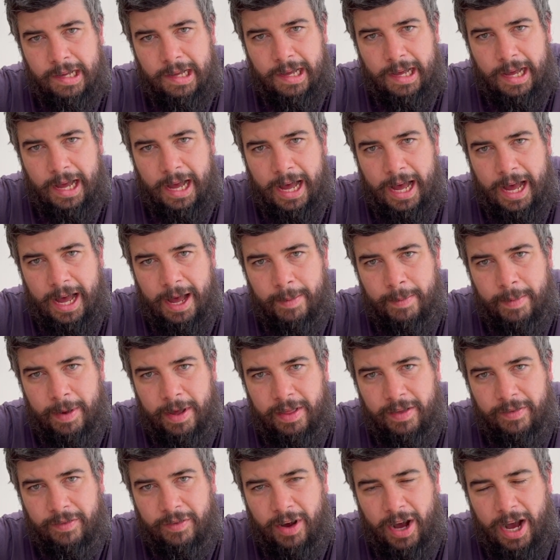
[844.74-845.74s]

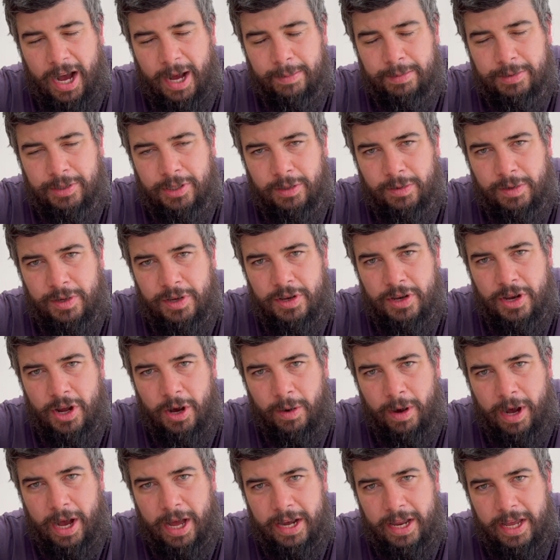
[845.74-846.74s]
and they've got absolutely
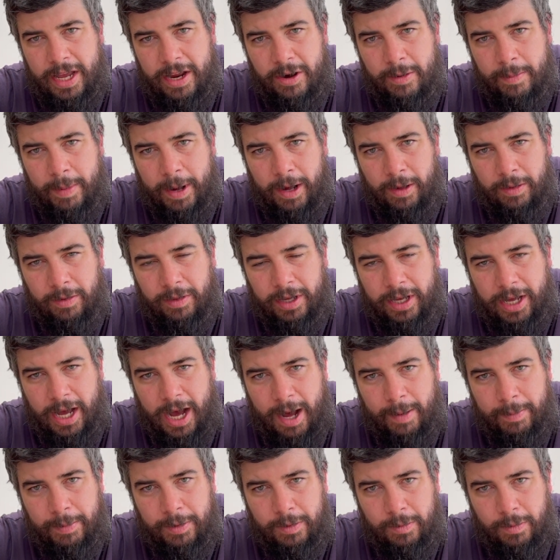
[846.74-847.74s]
no idea about the
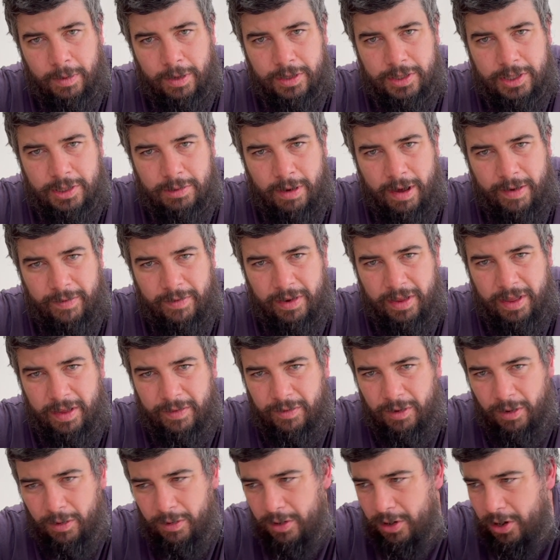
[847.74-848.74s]
garment whatsoever, and
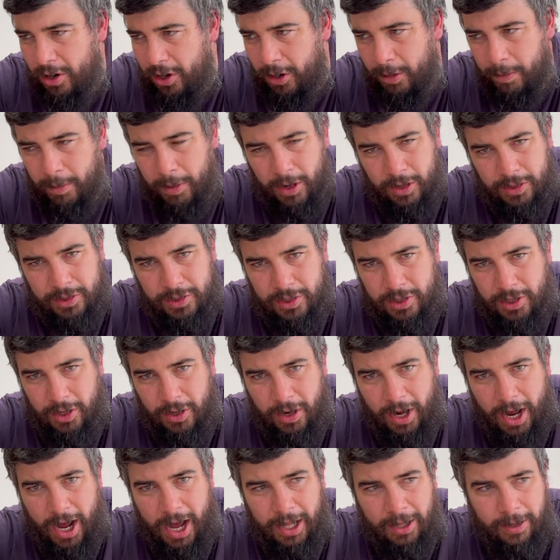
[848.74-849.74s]
they've got no more
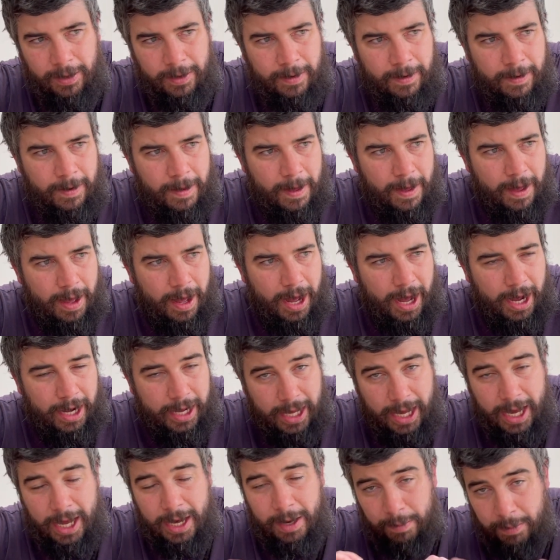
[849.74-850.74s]
Stone Island,
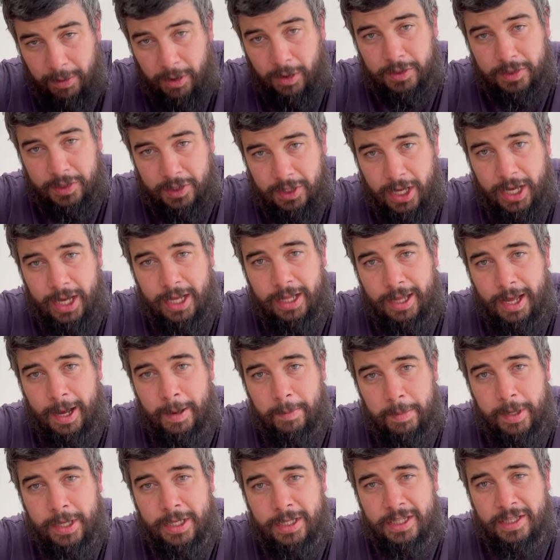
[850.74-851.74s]
again, I'm not saying
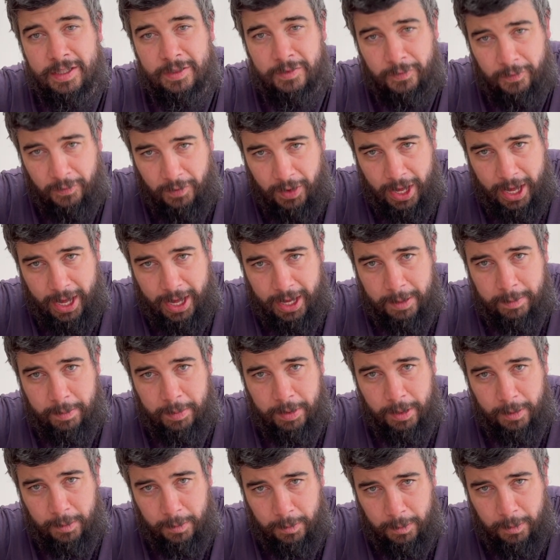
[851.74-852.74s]
that means it's fake,
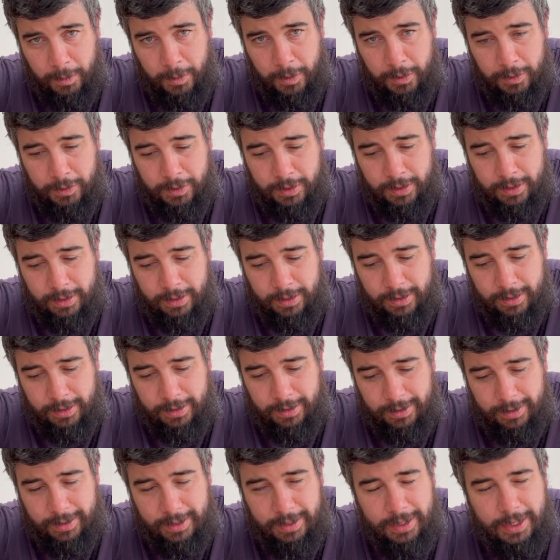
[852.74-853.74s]
but it would
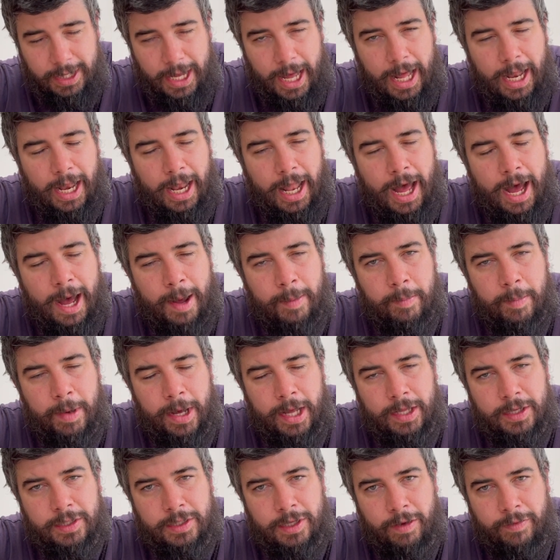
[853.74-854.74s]
set alarm
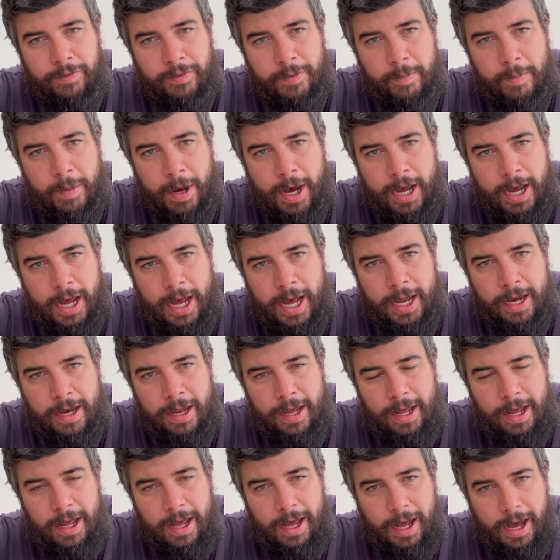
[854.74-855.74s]
bells off in my
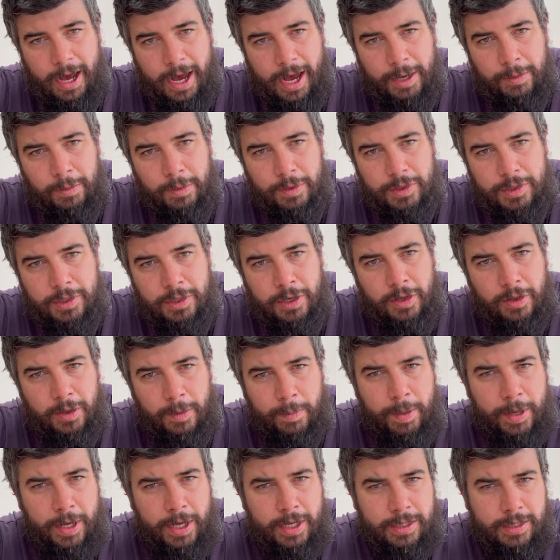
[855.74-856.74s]
head. I'd want to know that
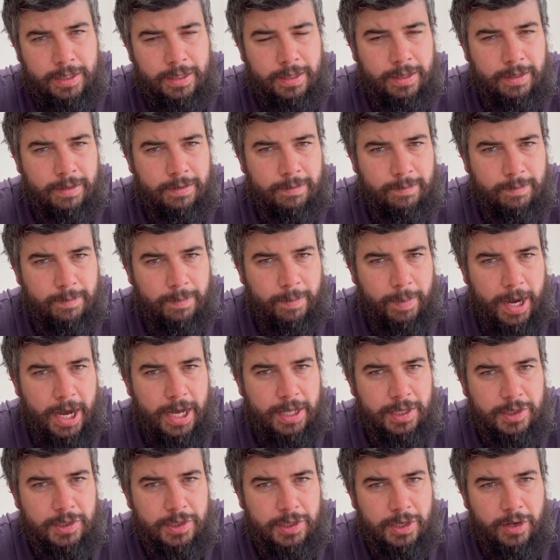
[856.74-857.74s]
the person
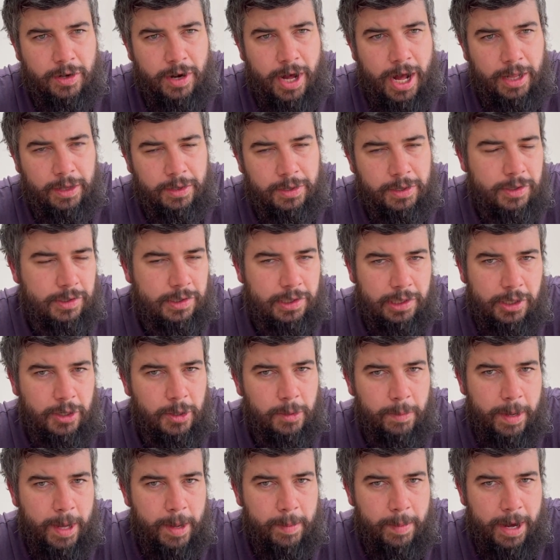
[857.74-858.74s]
buying the Stone Island knows a
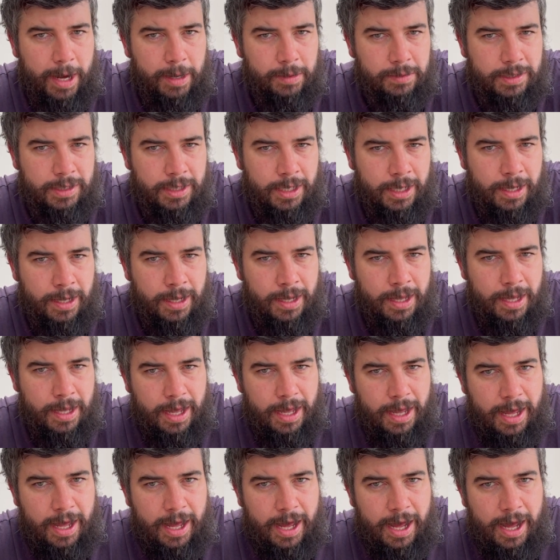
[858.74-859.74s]
little bit about it,
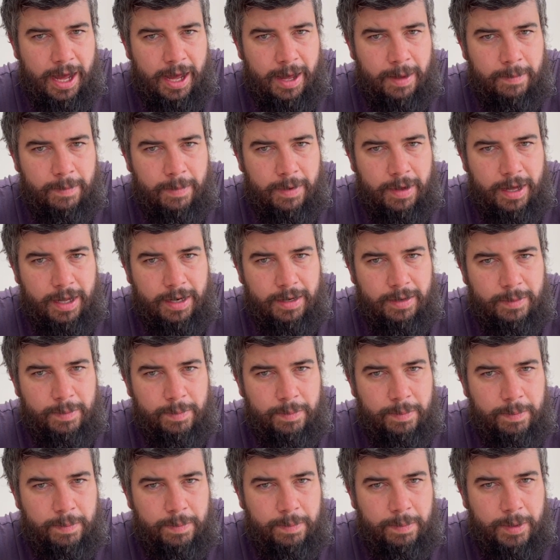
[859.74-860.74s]
and
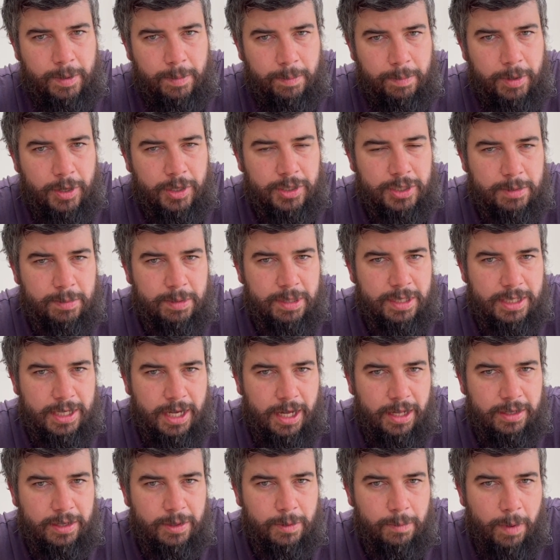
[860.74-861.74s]
can possibly
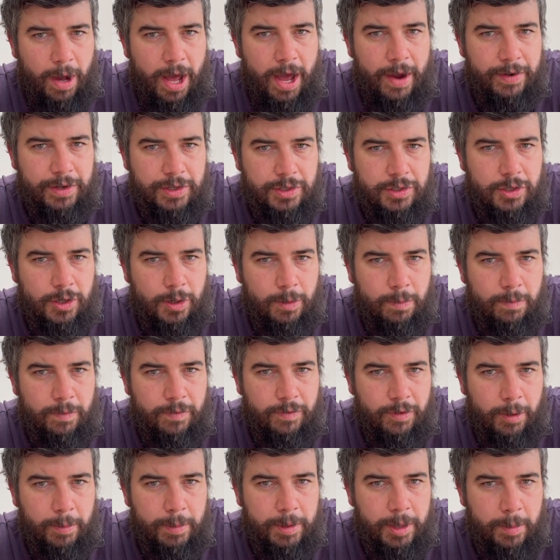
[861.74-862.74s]
tell you where it's come
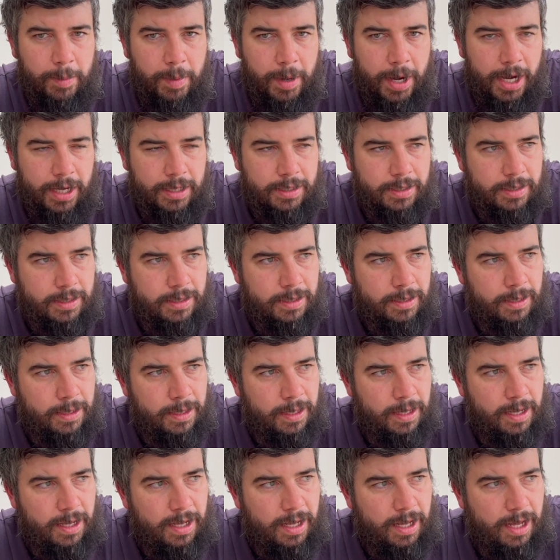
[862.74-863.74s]
from in the past.
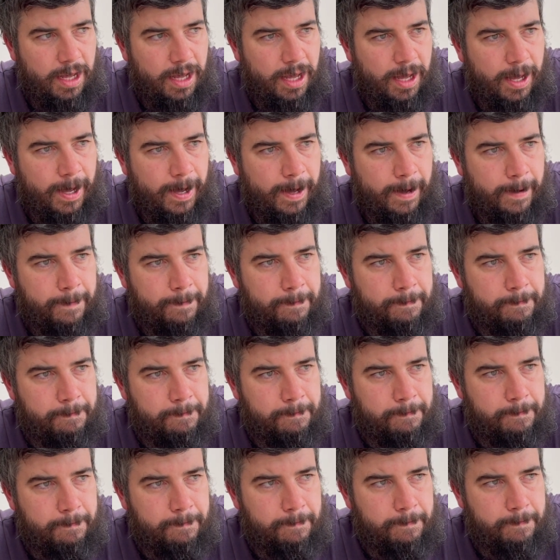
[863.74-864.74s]

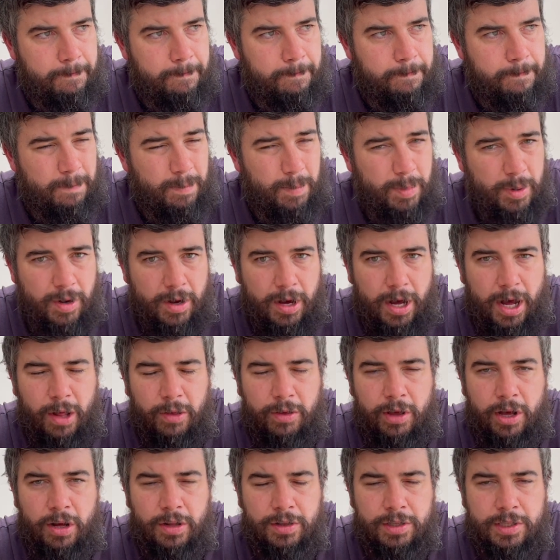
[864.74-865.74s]
But I'll
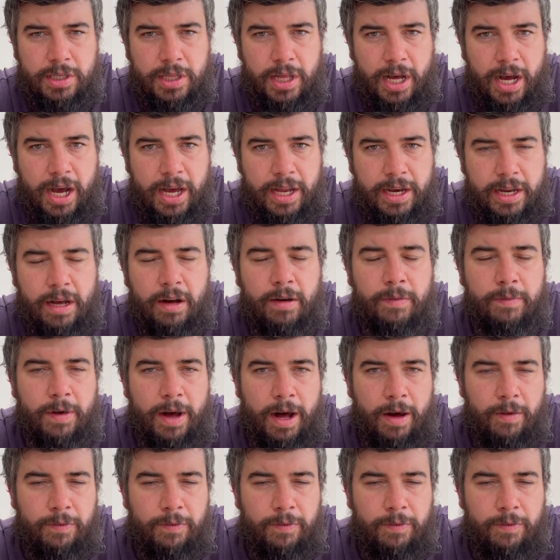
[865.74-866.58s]
get onto that idea. I'll